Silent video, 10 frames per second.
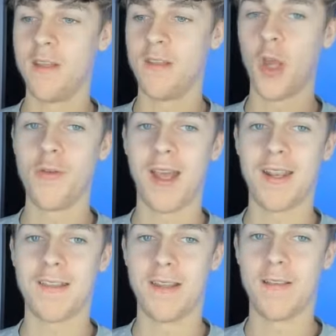the
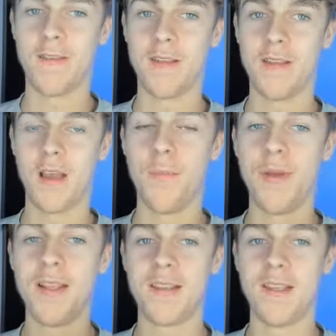tonality and the
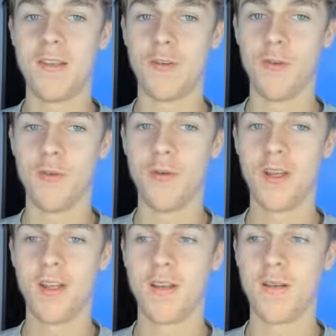ability to
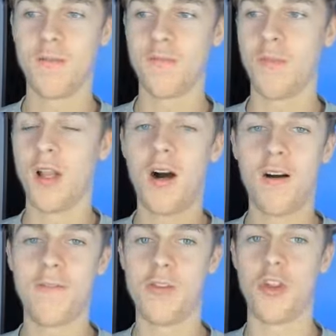
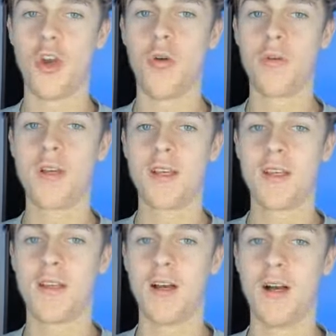laugh and joke
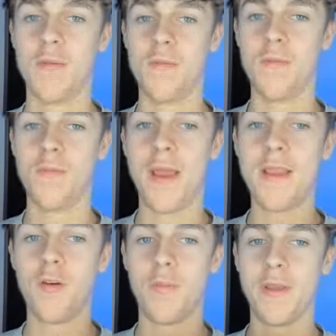um,
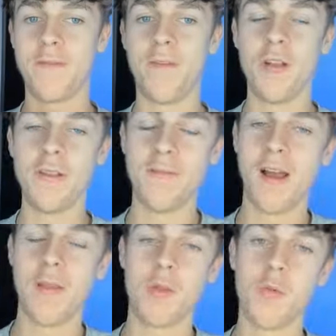may not be fully
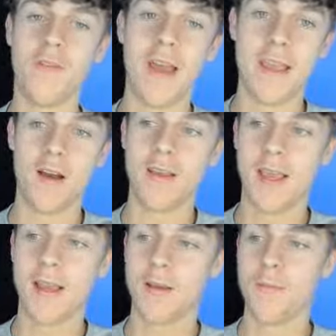developed with AI
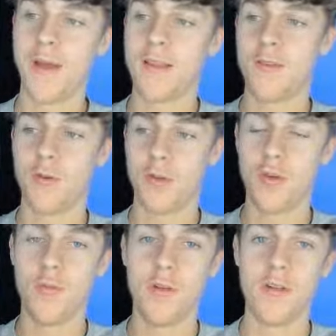yet compared to a
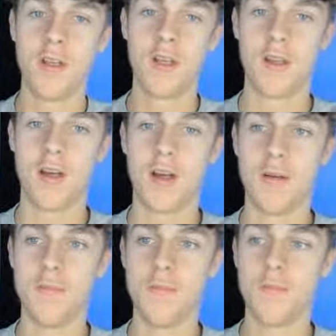human
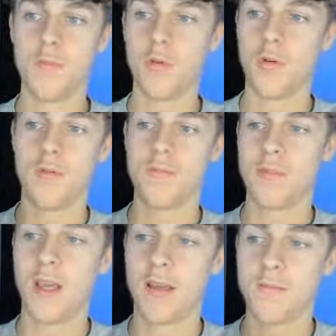um, or
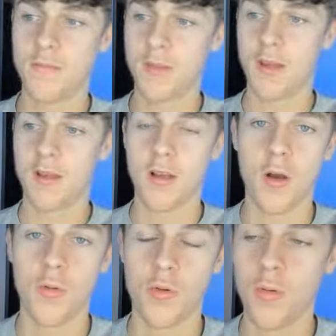yeah uh, a
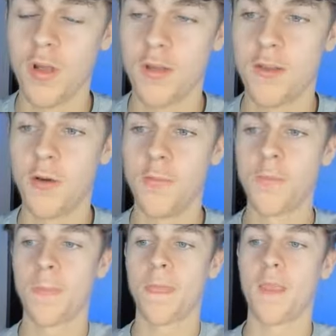cold caller. So
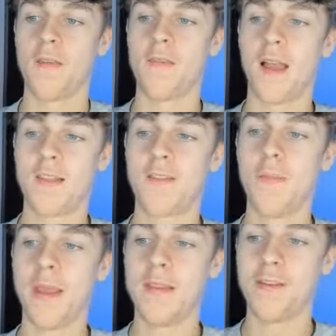that's
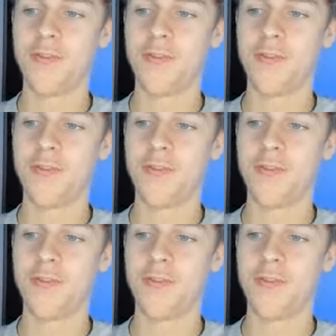the main